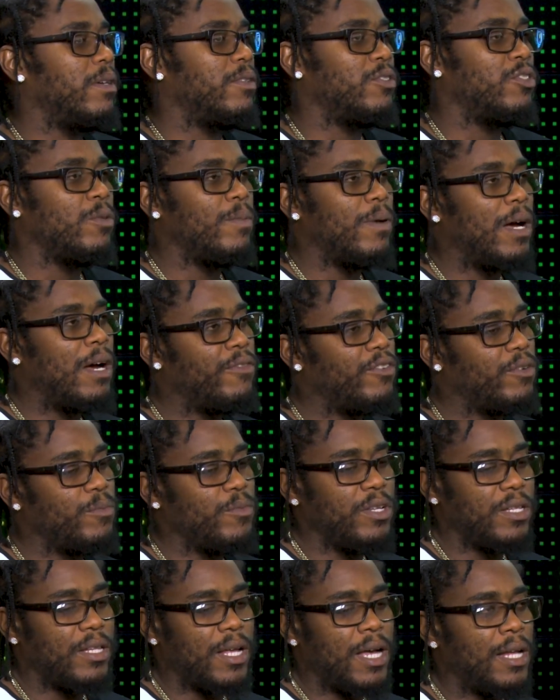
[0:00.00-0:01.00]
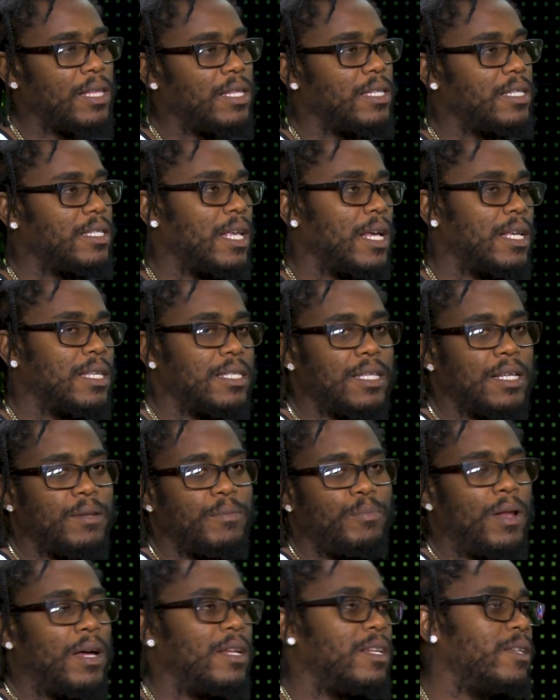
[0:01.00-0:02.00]
some Afrobeat artists can
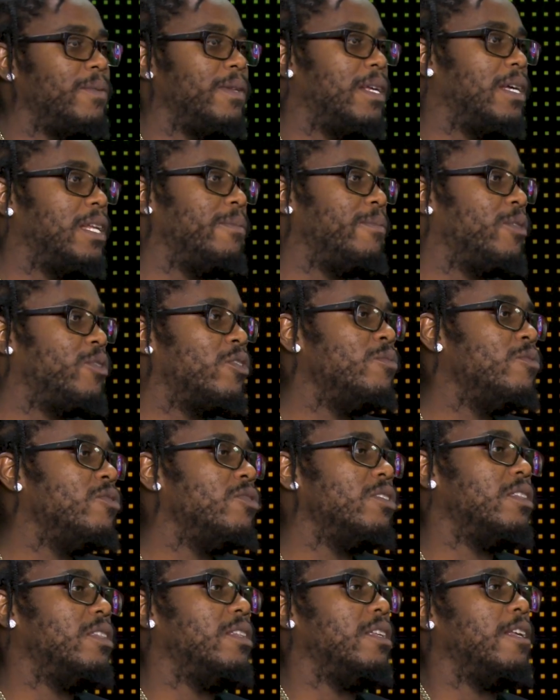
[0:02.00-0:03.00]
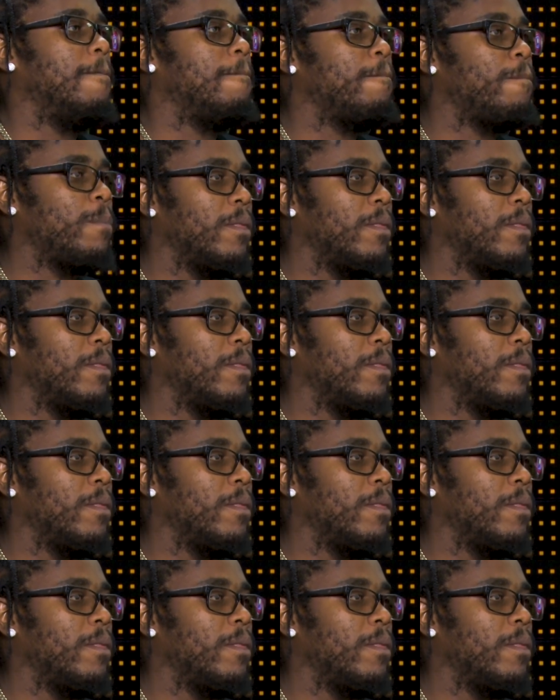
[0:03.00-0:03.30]
sell platinum in them community.